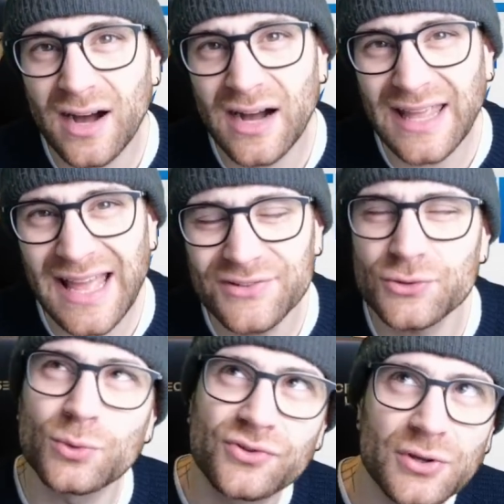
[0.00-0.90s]
I guess
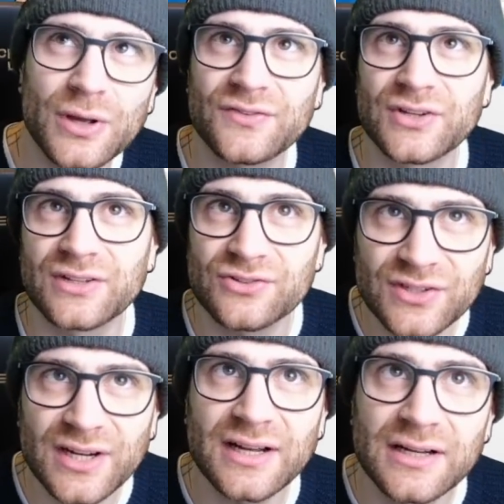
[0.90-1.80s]
also you have to
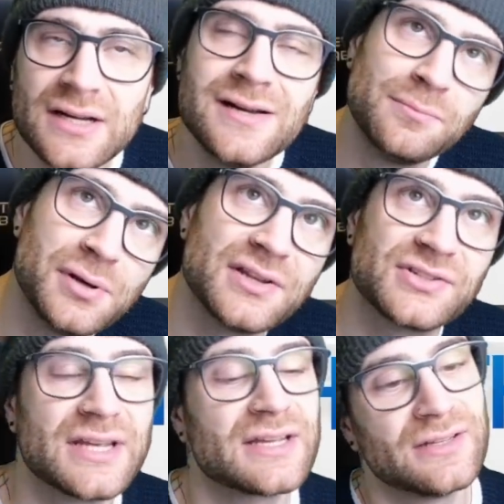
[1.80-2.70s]
consider
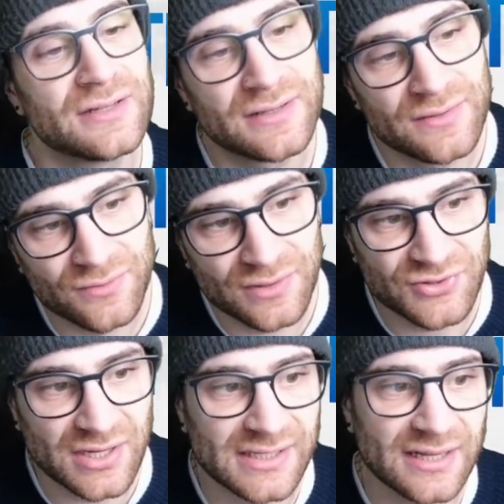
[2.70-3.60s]
Pulisic,
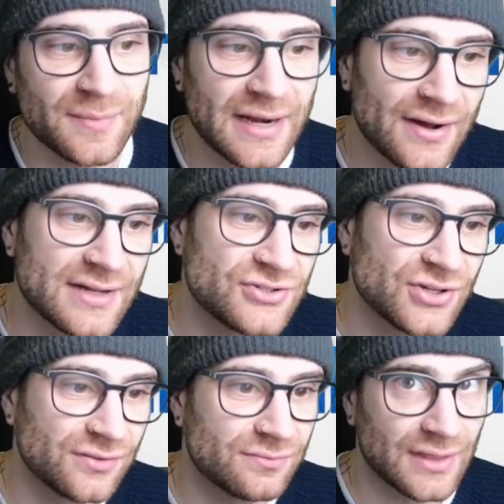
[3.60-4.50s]
Sterling been out
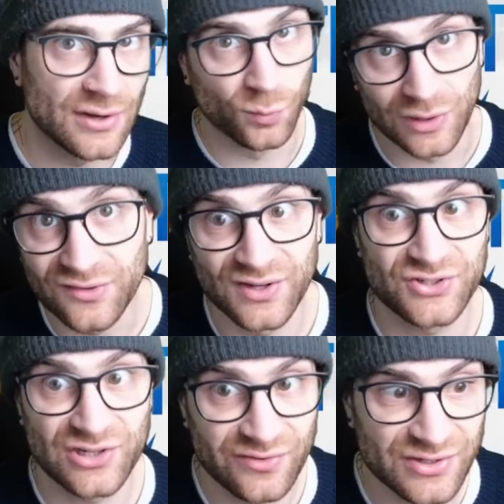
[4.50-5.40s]
injured. They will
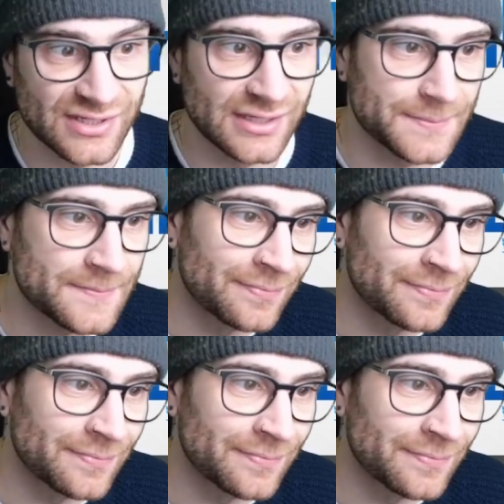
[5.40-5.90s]
eventually return.